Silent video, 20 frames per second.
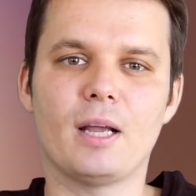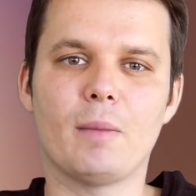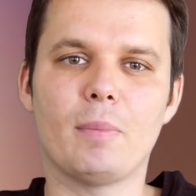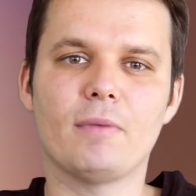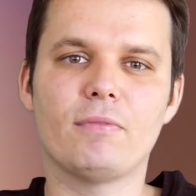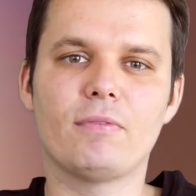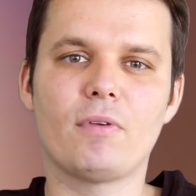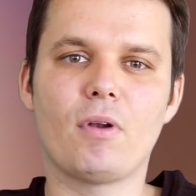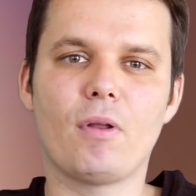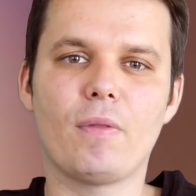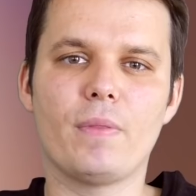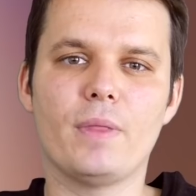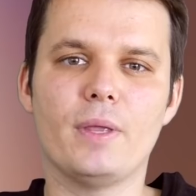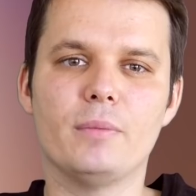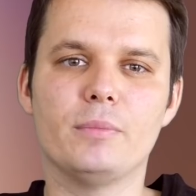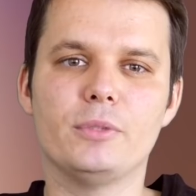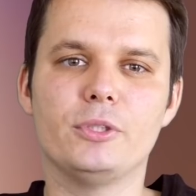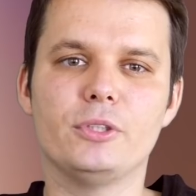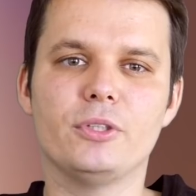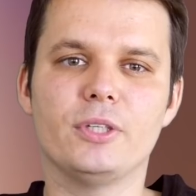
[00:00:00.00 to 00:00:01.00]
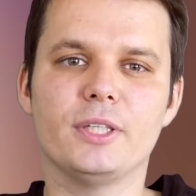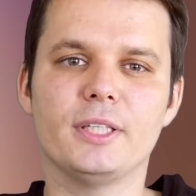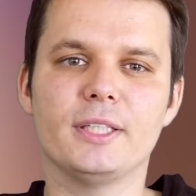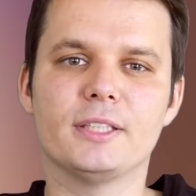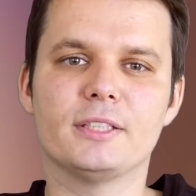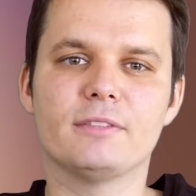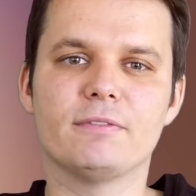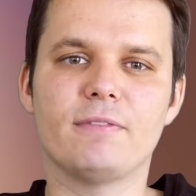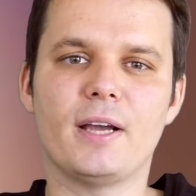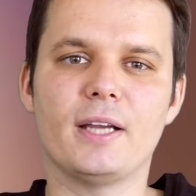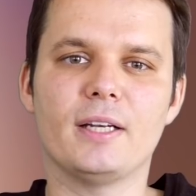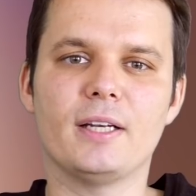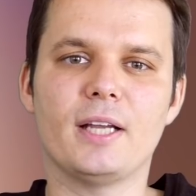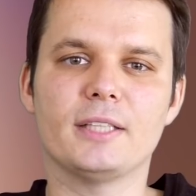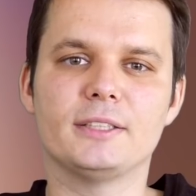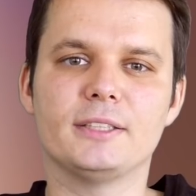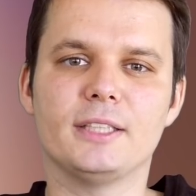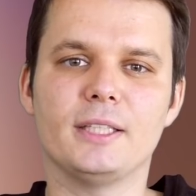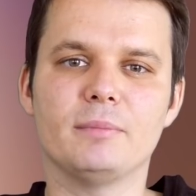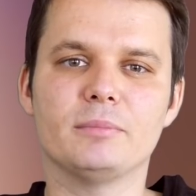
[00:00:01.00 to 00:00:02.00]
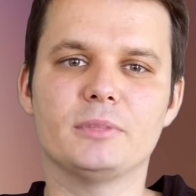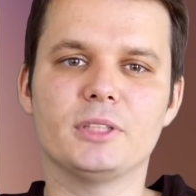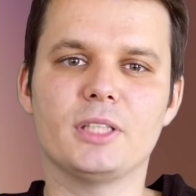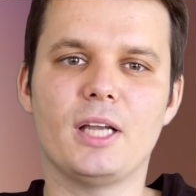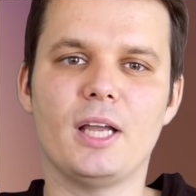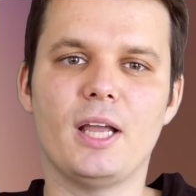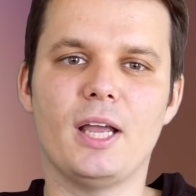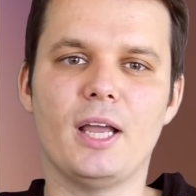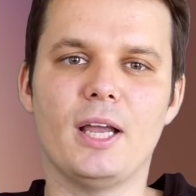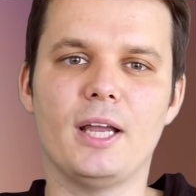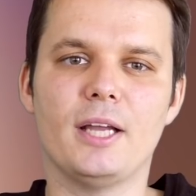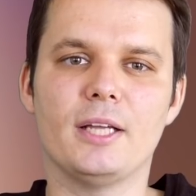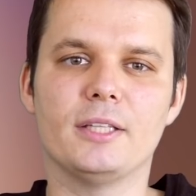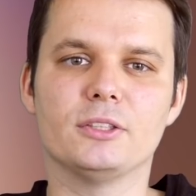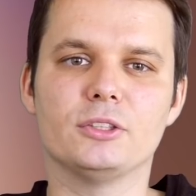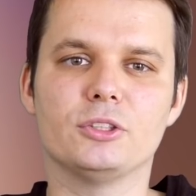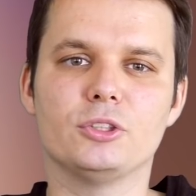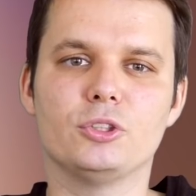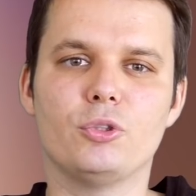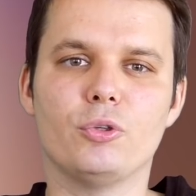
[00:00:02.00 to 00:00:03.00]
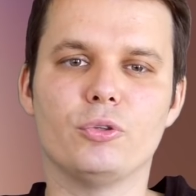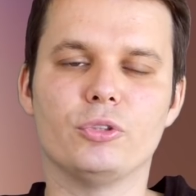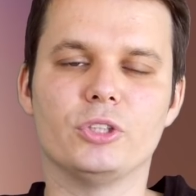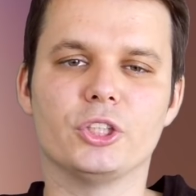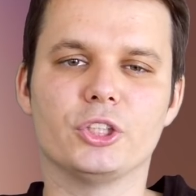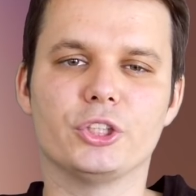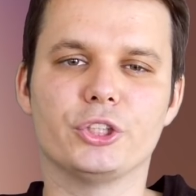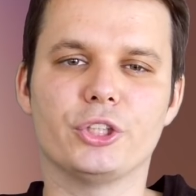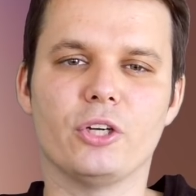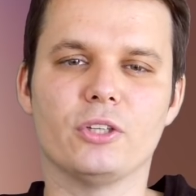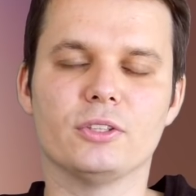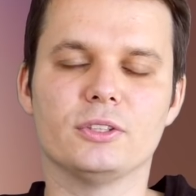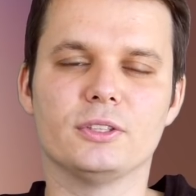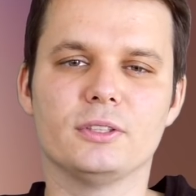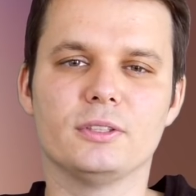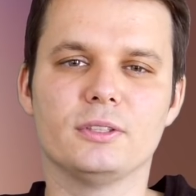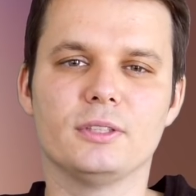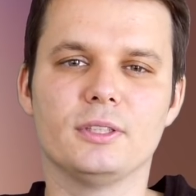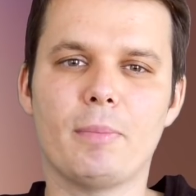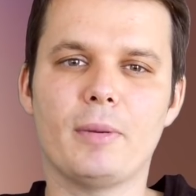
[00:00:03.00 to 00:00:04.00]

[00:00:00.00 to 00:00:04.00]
Capa followed him during his final attempt and took the shot.